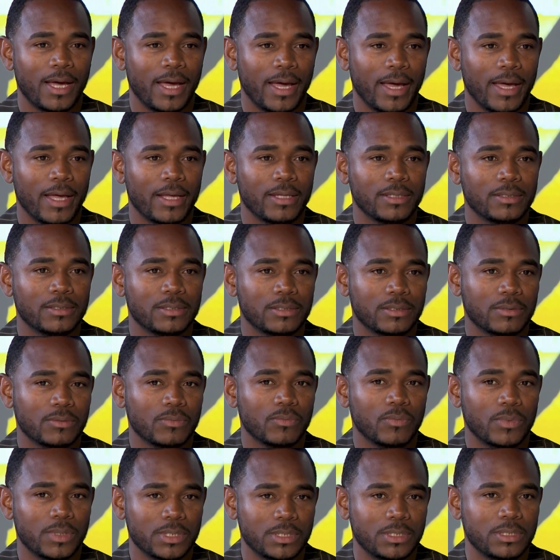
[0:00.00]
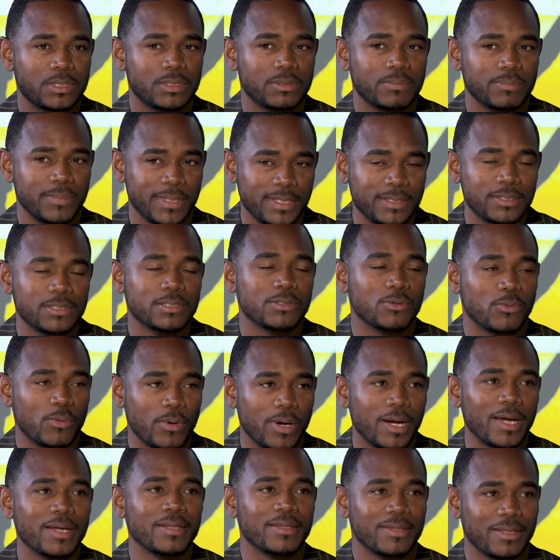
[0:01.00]
And what's missing
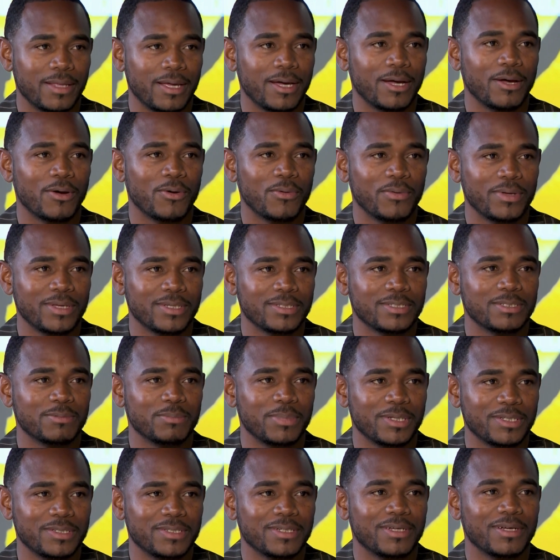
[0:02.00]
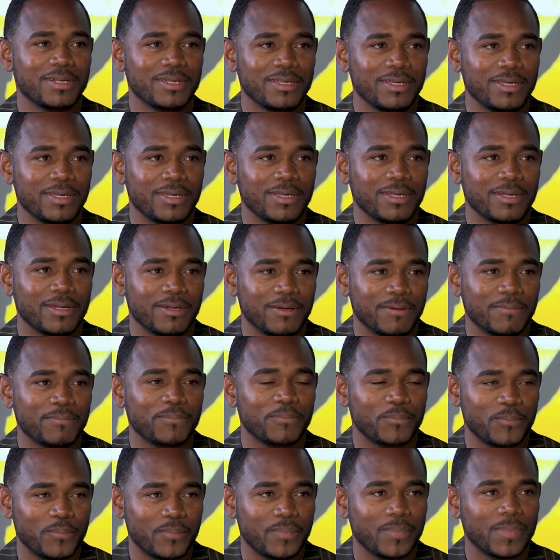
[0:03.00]
right now is basically,
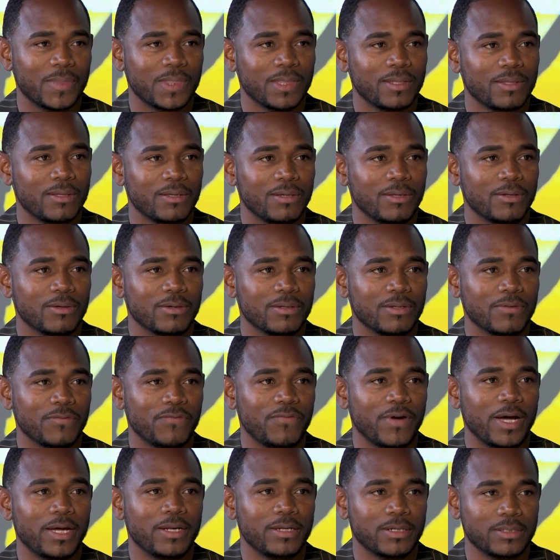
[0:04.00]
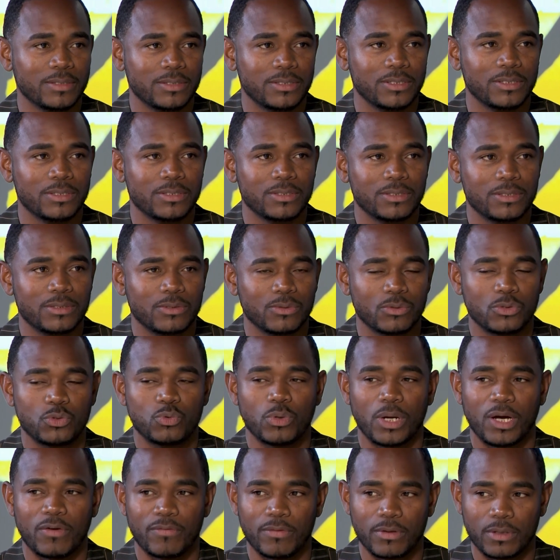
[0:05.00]
you know, the finances to
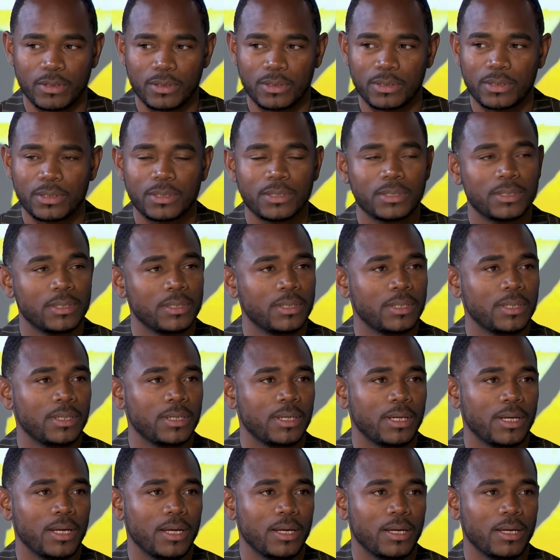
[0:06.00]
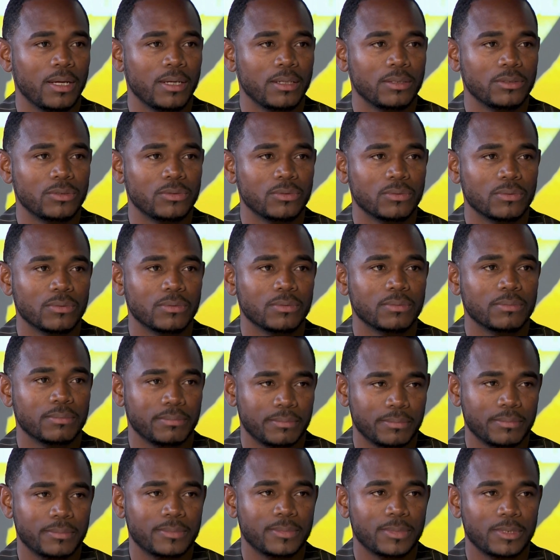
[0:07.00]
travel and to,
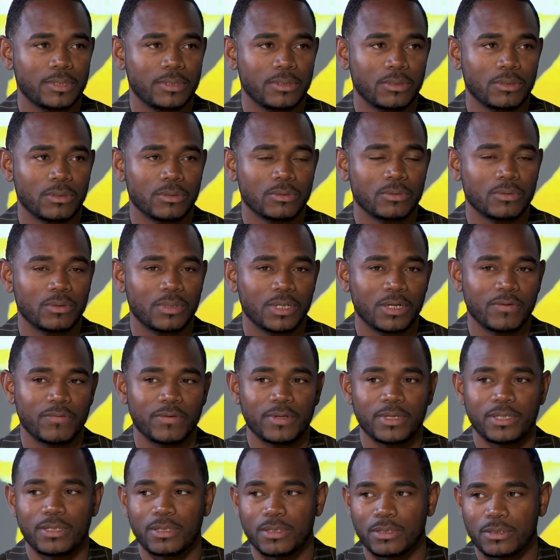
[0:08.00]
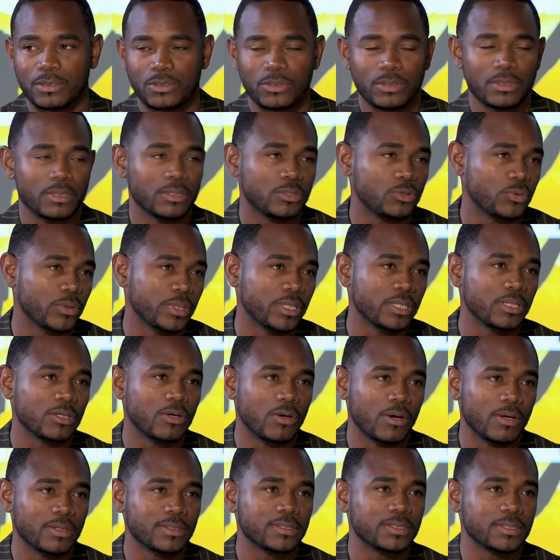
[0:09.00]
you know, to cover the training
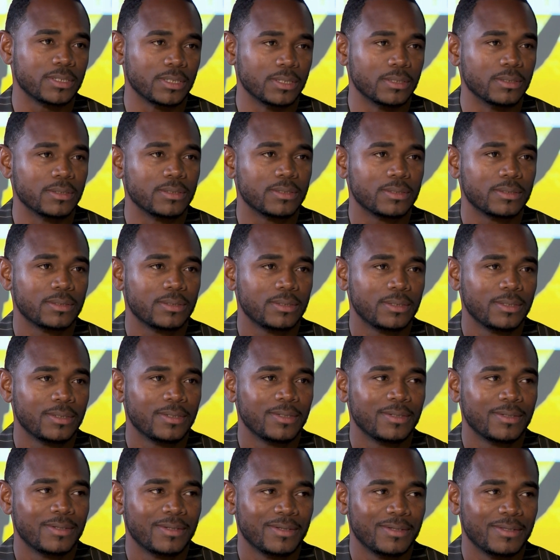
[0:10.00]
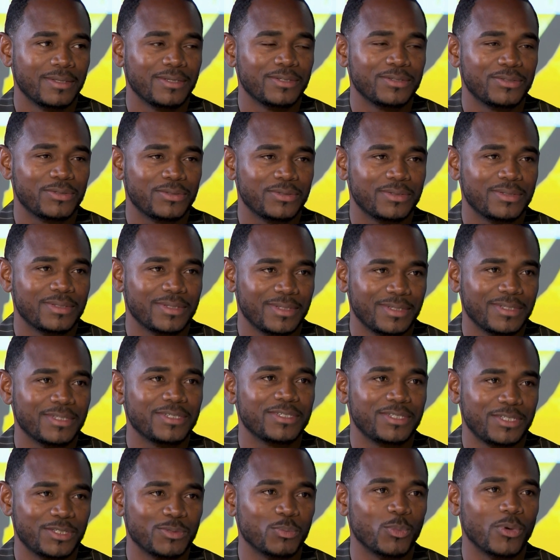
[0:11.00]
cost and,
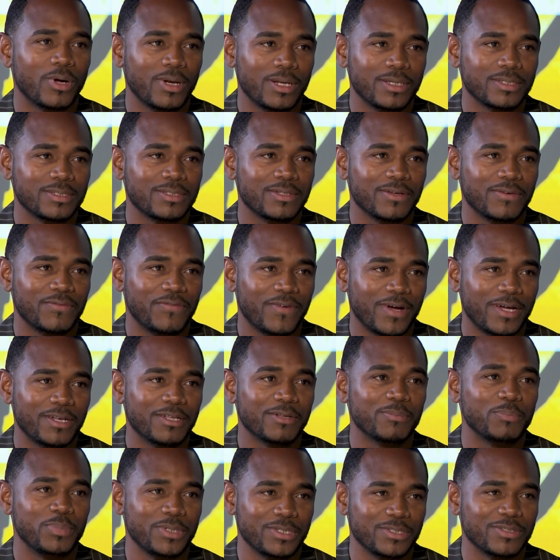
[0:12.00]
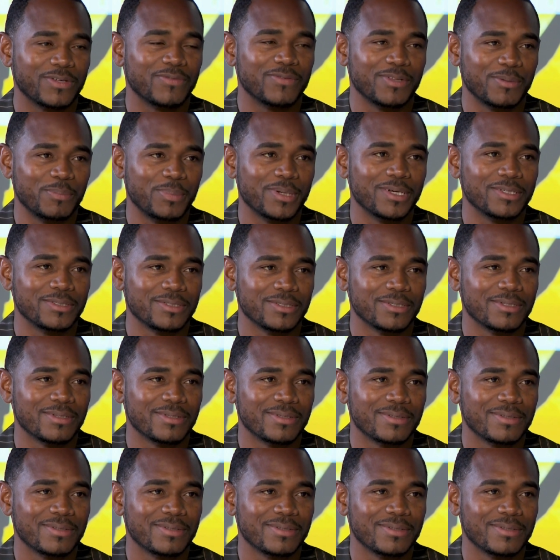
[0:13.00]
this is more or less the final piece of the puzzle.